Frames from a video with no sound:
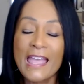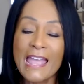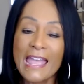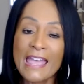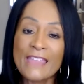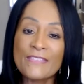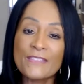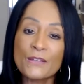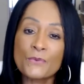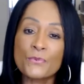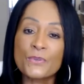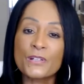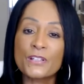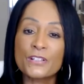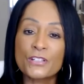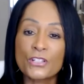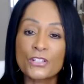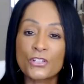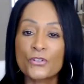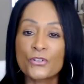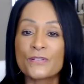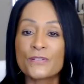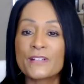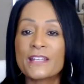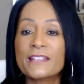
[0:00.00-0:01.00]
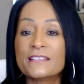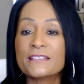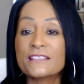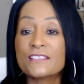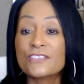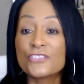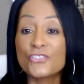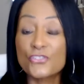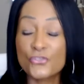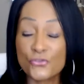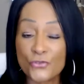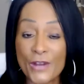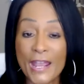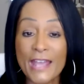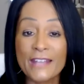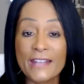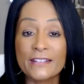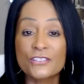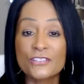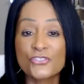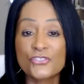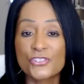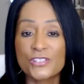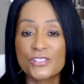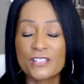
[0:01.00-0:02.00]
And then we're going to create a
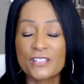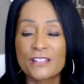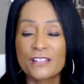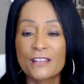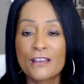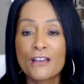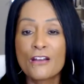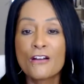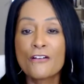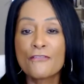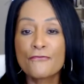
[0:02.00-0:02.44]
strategy